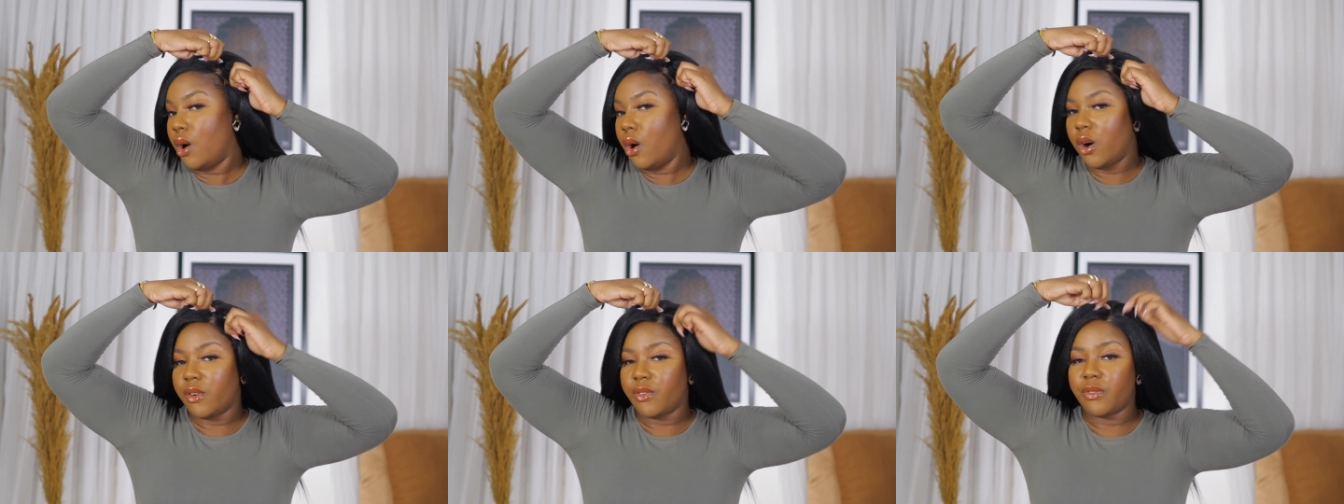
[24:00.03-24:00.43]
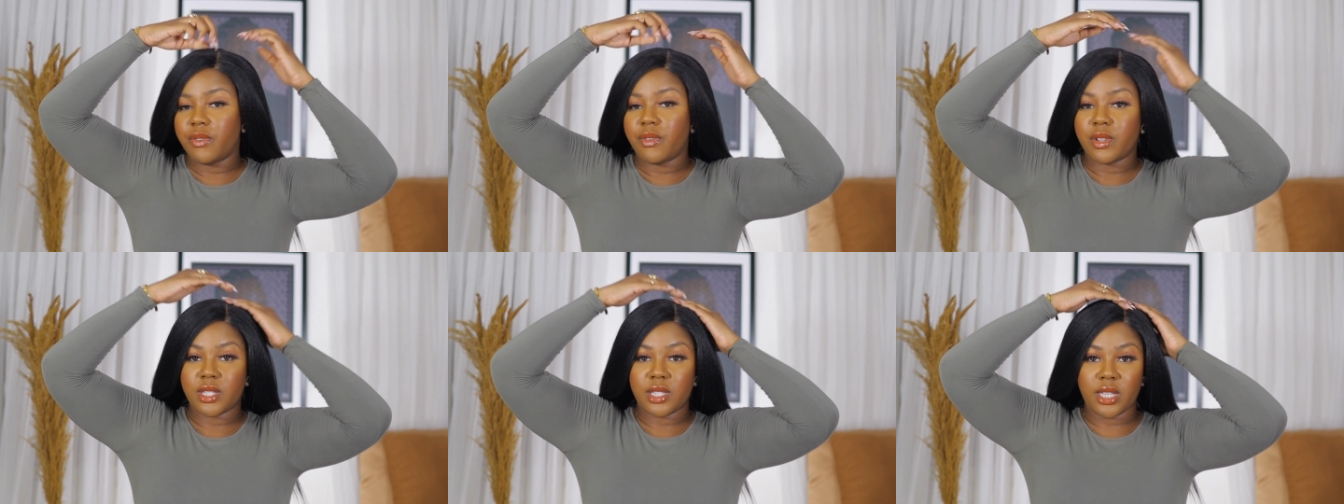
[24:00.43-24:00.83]

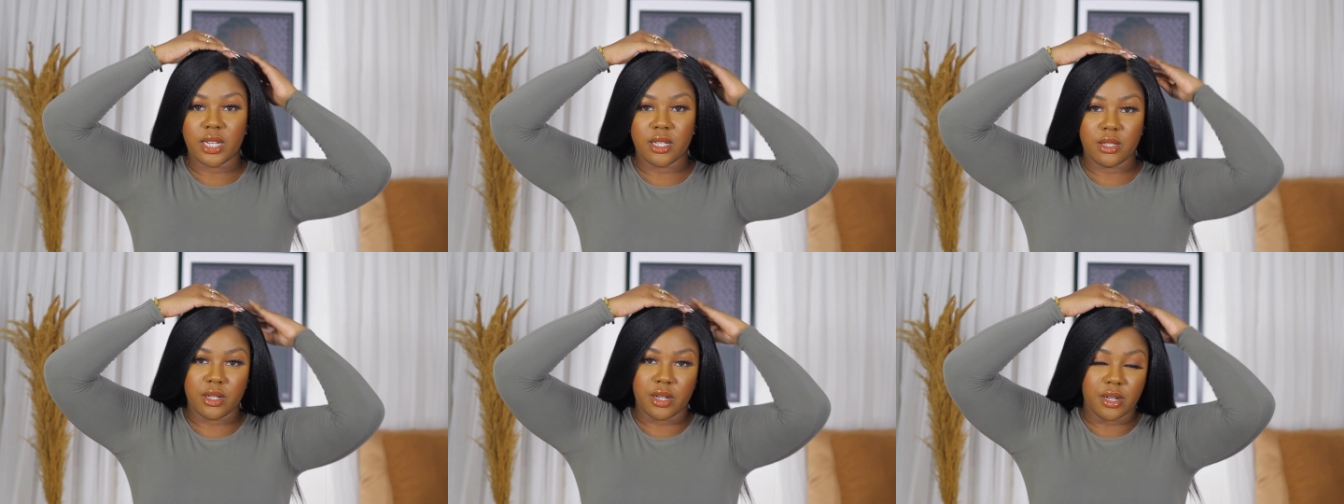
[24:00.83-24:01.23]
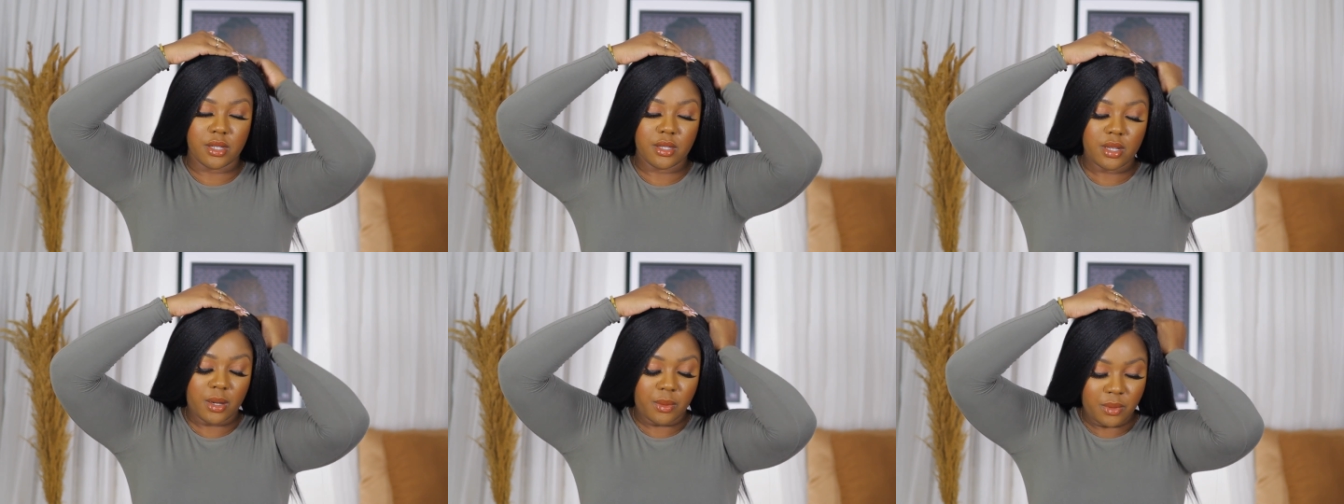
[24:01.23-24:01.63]
off center.
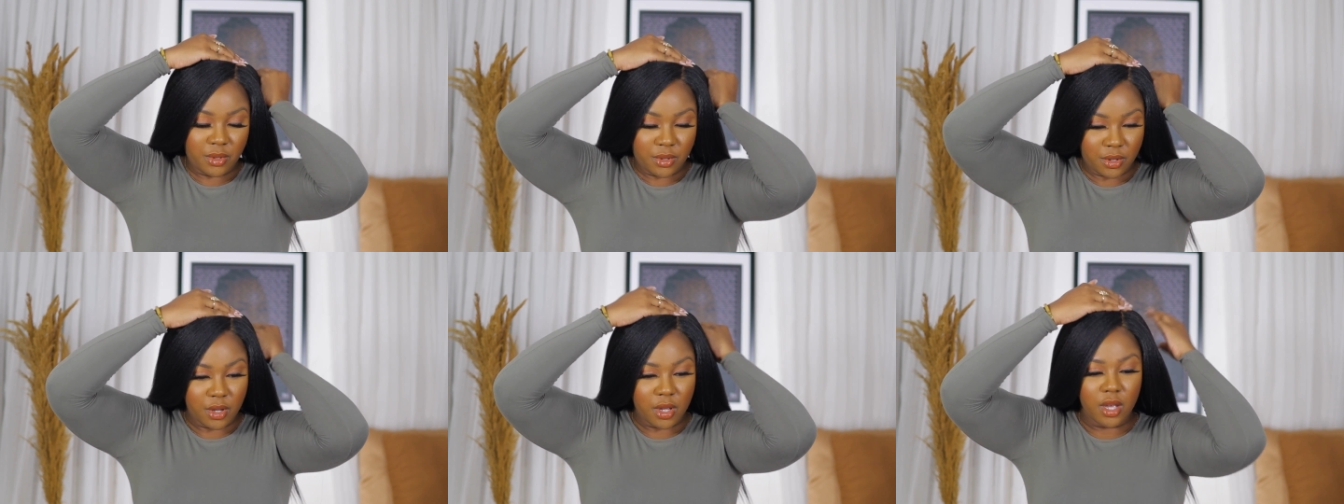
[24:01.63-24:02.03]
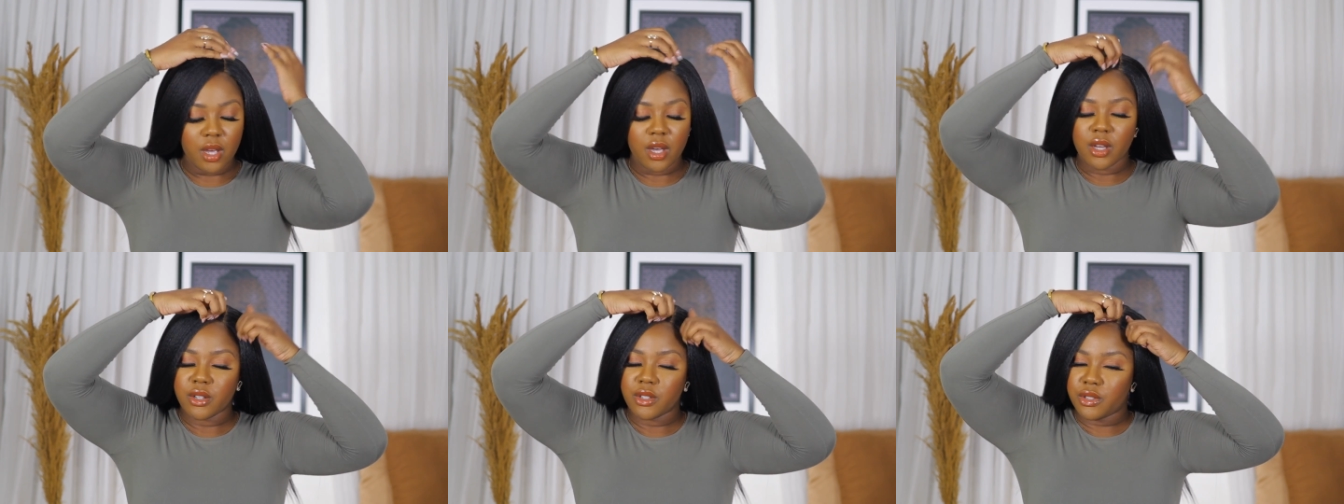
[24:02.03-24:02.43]
So I want to
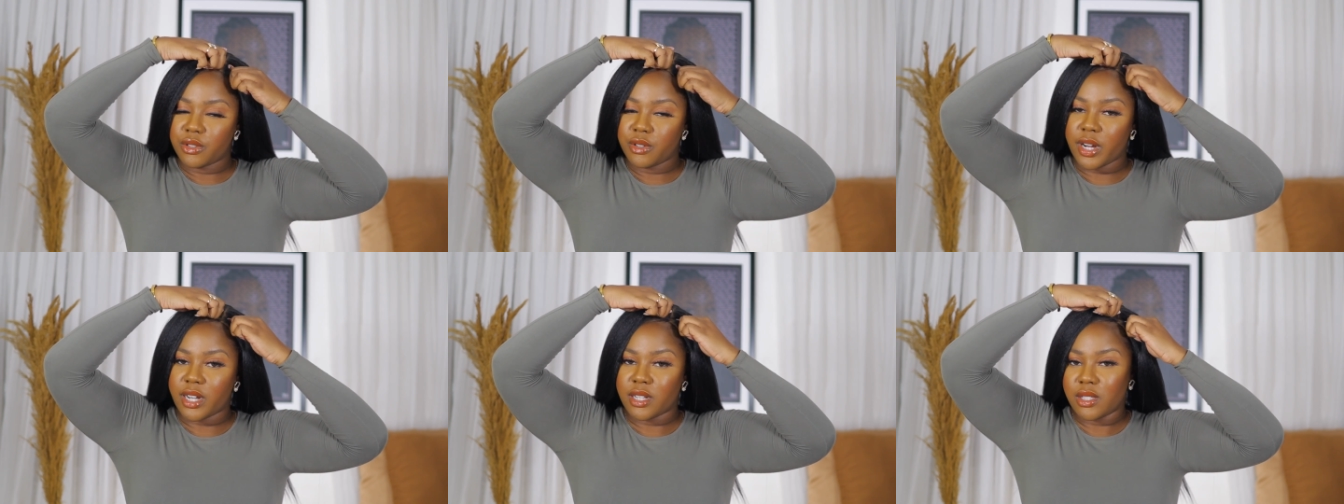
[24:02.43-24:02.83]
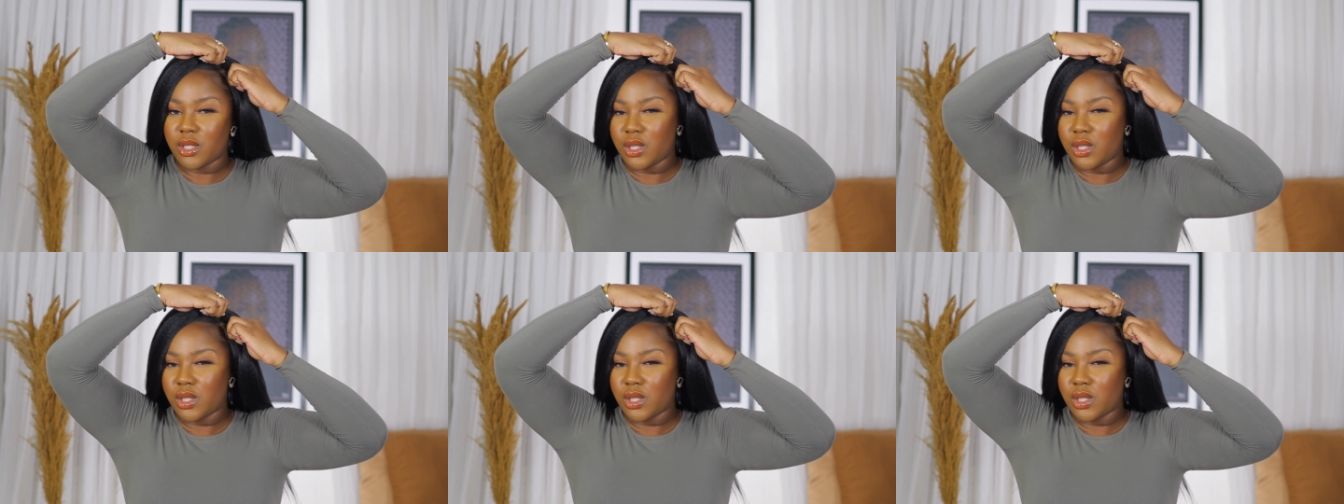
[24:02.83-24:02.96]
try and